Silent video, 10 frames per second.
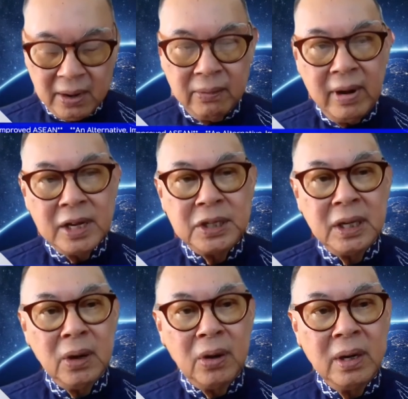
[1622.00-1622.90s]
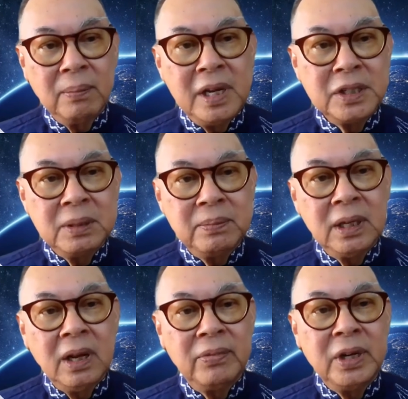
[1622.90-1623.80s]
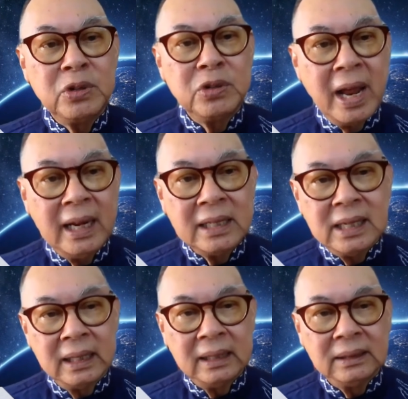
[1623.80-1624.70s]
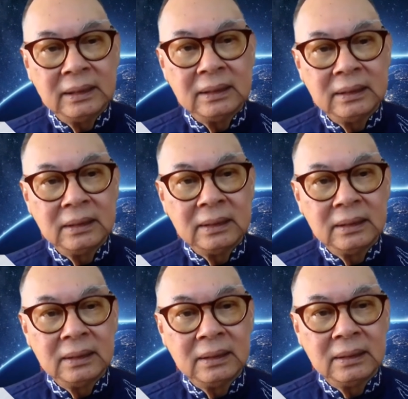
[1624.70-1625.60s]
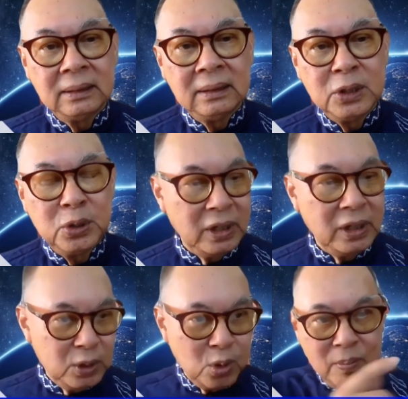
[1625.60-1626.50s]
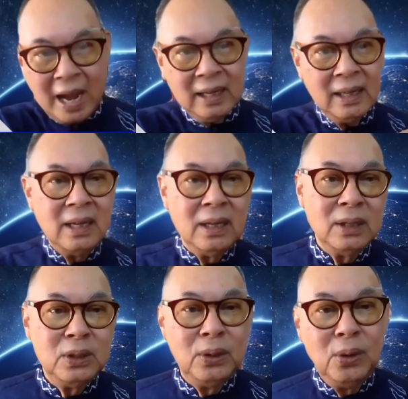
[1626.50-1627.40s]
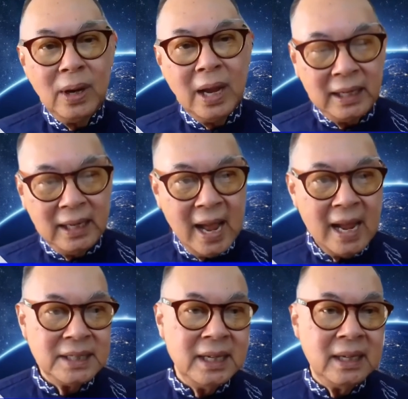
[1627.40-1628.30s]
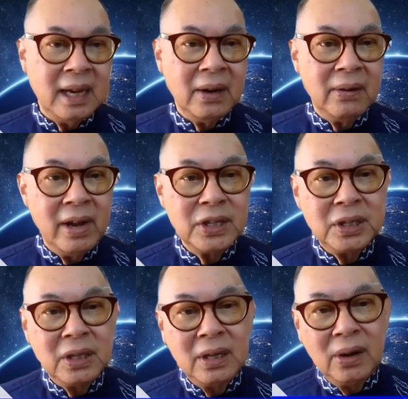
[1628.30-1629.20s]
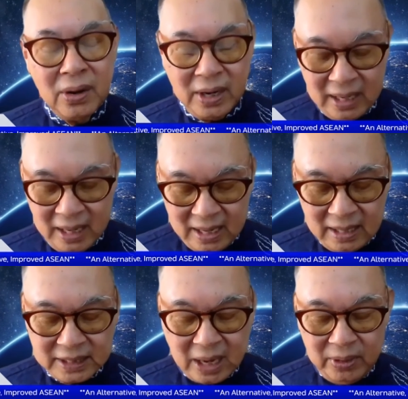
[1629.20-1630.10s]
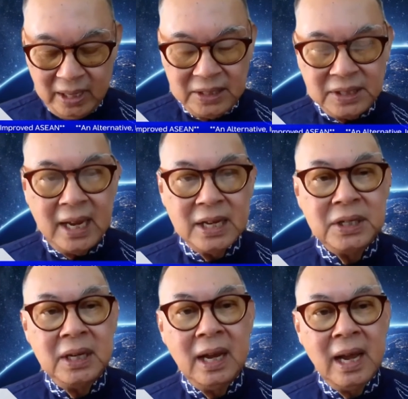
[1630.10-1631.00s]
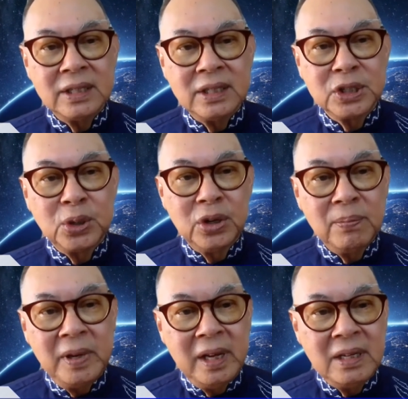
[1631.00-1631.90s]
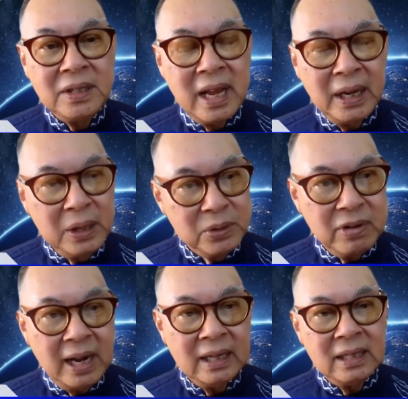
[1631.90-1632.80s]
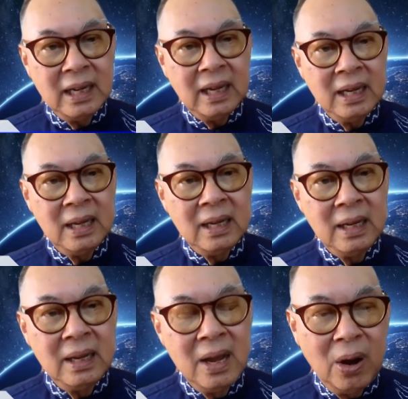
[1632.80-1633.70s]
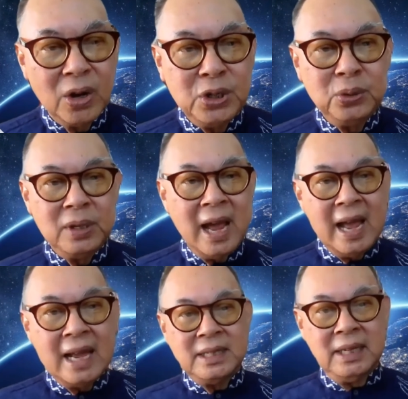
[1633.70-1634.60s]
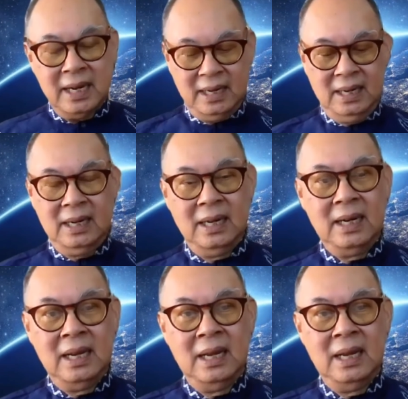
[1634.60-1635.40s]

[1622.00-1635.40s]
declaration or the principle of neutrality? Should it go back to look at the ASEAN declaration on Southeast Asia as a zone of peace and neutrality? Or should ASEAN